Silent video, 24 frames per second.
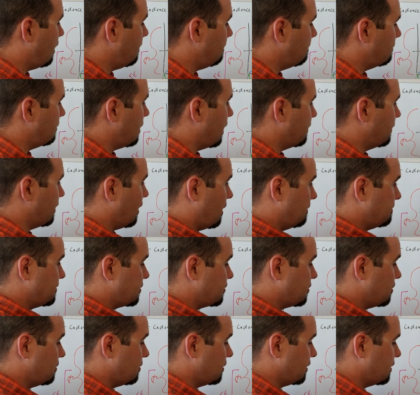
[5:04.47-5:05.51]
up on the
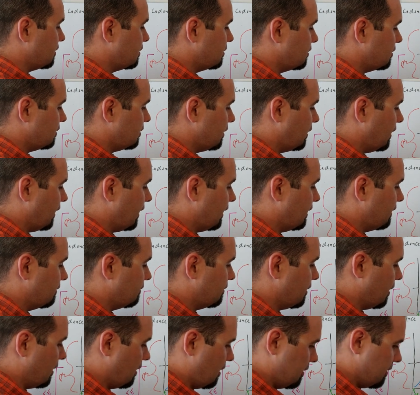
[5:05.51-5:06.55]
upstroke
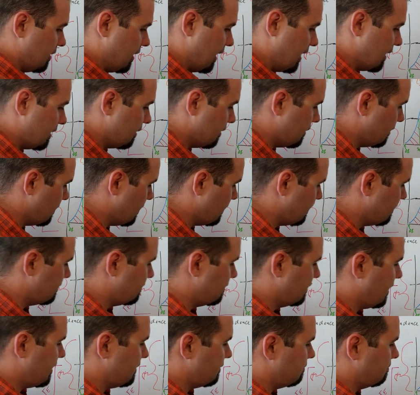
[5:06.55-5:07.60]
and uh, on the end of that,
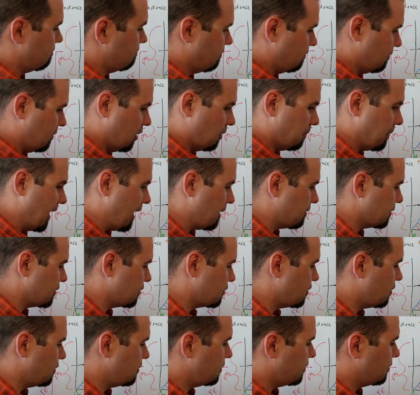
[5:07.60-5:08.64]
that your power
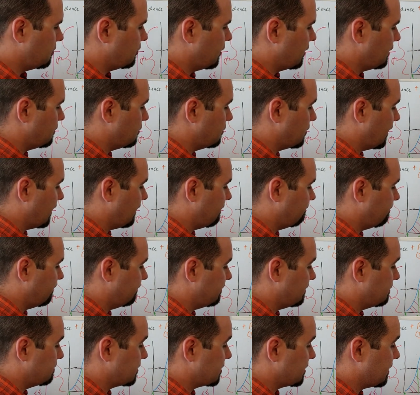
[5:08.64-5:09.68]
stroke, when do I hit
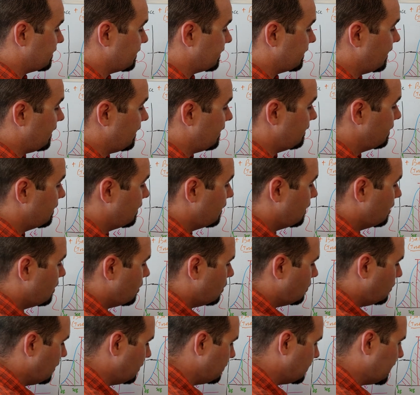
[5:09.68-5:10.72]
50% again,
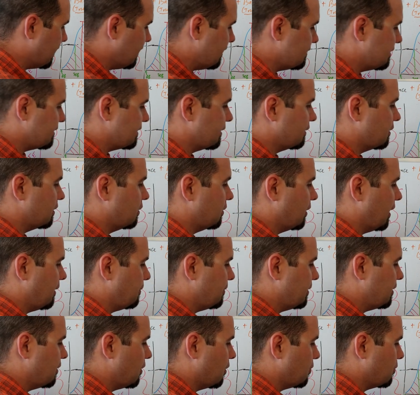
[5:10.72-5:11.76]
when do I hit zero,
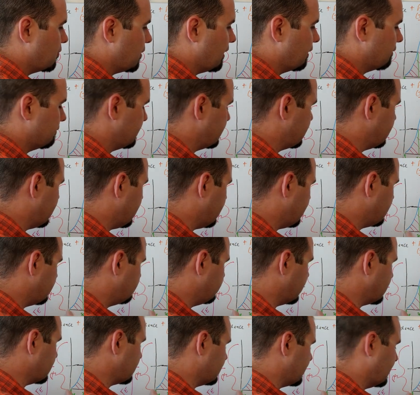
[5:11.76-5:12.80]
and we know when it
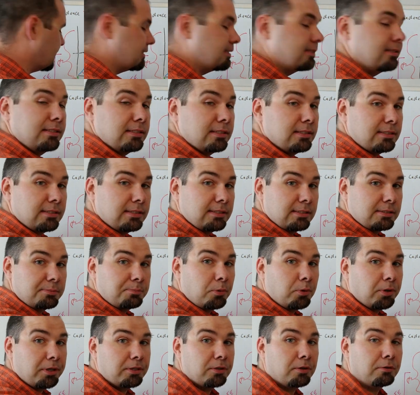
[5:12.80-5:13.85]
resets because that's just this
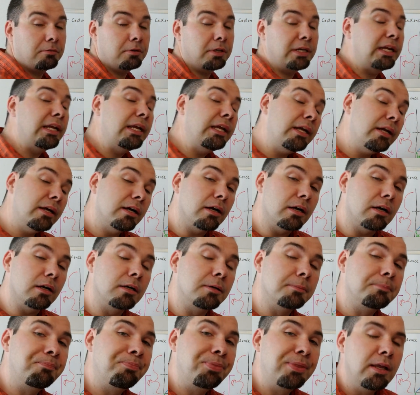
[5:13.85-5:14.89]
point over
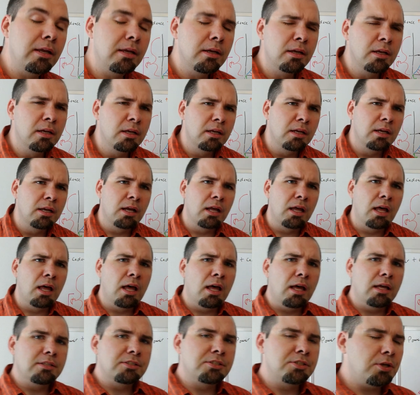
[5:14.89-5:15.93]
here.
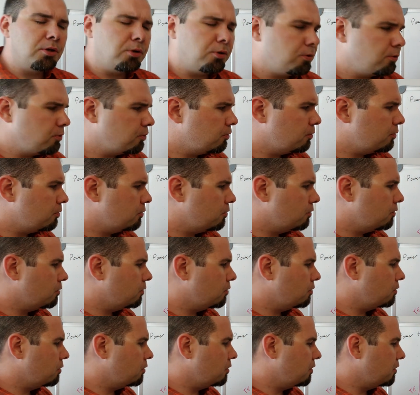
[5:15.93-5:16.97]
So
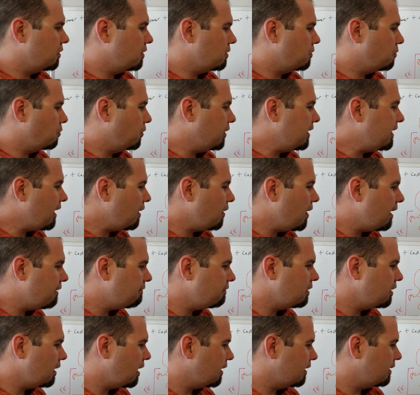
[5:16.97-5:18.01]
we now
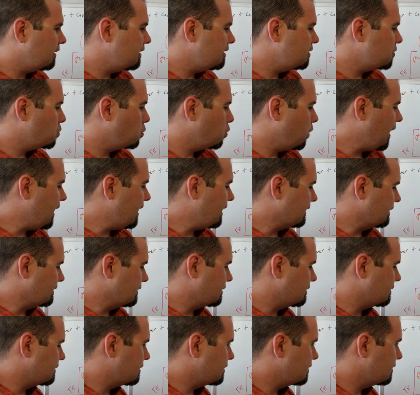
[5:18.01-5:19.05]
have a lot of these
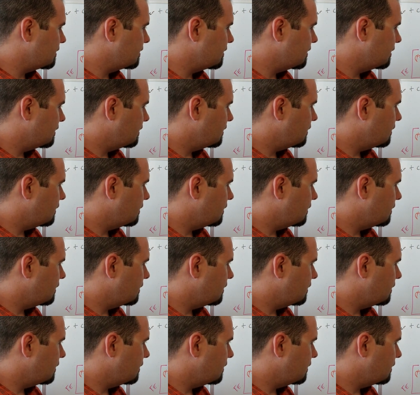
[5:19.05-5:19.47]
wins,